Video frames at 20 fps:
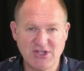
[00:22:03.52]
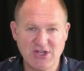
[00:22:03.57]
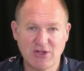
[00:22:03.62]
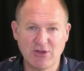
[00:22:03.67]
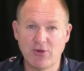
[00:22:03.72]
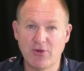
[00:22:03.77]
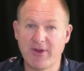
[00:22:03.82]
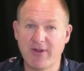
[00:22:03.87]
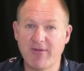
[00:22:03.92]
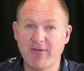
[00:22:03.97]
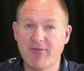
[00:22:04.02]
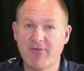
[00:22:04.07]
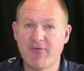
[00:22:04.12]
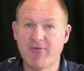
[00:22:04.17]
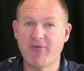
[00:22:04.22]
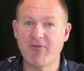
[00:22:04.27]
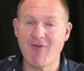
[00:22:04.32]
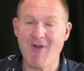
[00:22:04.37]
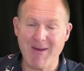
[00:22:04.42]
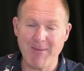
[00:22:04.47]
including
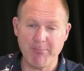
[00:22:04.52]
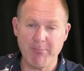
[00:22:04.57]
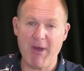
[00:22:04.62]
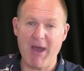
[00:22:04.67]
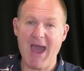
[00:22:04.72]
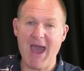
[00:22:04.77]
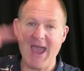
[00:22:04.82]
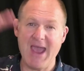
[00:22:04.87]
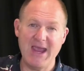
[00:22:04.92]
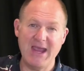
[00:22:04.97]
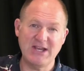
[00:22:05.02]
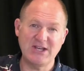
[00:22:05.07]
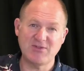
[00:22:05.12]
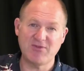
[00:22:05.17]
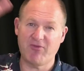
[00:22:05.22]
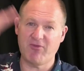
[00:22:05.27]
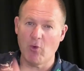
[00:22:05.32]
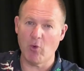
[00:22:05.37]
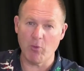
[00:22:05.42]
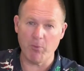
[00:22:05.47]
front page,
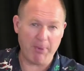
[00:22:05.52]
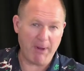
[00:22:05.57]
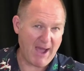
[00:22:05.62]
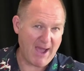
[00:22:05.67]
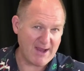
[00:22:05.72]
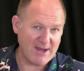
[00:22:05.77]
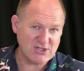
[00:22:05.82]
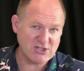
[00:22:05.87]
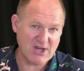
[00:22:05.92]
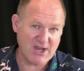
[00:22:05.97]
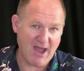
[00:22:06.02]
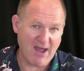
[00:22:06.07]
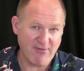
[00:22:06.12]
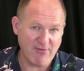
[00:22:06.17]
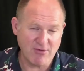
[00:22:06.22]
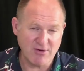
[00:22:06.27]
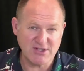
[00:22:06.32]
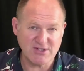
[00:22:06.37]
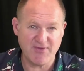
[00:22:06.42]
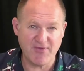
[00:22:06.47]
full page
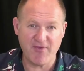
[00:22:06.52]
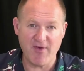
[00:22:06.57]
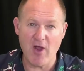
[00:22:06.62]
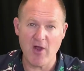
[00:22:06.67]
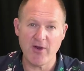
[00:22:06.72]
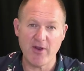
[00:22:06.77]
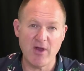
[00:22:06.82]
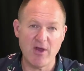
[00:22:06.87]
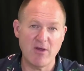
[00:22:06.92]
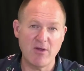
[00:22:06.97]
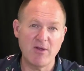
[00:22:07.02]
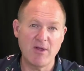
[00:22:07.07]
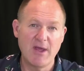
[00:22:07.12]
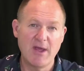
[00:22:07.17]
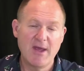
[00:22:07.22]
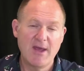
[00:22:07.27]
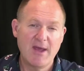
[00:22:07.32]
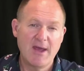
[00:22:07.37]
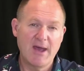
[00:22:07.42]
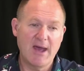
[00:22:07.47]
coverage, photo,
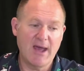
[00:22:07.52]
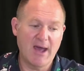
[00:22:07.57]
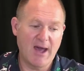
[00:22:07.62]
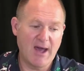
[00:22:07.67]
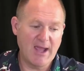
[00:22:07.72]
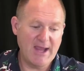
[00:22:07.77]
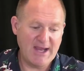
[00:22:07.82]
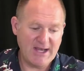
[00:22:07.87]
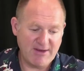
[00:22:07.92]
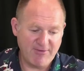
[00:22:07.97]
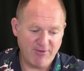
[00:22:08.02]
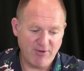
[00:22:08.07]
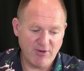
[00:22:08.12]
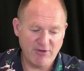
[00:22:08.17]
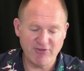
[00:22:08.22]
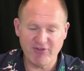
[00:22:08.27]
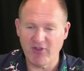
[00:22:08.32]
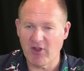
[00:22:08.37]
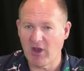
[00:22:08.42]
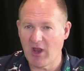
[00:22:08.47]
uh,
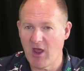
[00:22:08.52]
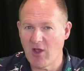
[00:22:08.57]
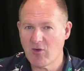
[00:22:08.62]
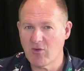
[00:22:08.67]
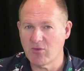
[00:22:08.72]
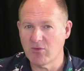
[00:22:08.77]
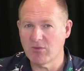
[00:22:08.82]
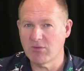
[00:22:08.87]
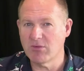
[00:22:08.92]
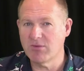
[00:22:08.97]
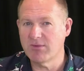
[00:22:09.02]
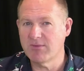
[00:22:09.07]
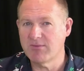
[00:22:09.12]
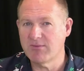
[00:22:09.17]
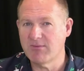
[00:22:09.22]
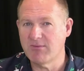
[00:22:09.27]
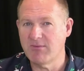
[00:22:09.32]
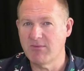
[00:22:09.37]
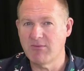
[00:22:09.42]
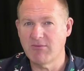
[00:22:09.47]
interviews in the local
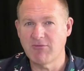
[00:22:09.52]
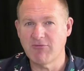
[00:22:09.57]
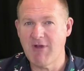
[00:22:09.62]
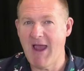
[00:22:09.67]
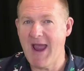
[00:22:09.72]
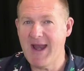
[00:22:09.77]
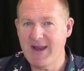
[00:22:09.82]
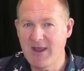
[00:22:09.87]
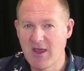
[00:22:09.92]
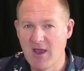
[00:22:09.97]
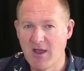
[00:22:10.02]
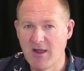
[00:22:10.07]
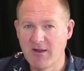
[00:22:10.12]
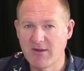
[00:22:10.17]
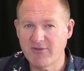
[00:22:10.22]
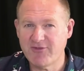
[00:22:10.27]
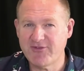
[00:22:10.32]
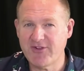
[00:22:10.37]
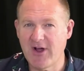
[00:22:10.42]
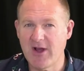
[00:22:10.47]

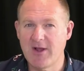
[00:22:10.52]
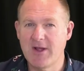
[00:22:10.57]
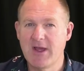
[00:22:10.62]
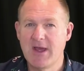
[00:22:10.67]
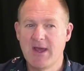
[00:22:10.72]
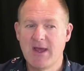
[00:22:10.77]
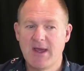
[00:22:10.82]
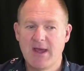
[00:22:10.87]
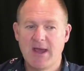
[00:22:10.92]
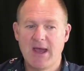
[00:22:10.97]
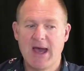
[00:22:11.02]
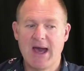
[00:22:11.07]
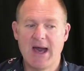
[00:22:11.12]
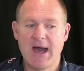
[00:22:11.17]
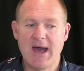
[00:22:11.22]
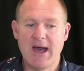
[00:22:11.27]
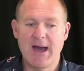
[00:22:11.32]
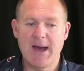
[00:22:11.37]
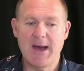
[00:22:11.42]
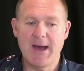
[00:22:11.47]
radio. So,
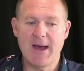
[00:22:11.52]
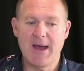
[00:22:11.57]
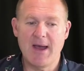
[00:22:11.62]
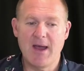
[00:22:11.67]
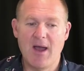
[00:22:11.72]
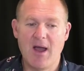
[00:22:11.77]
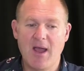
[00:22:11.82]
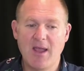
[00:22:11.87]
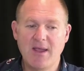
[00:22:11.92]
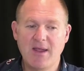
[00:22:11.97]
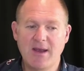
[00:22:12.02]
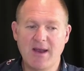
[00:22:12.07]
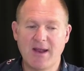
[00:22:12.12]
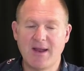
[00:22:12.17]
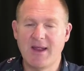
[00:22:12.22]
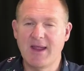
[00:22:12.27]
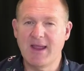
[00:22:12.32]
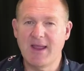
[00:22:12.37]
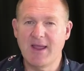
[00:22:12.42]
uh, you know,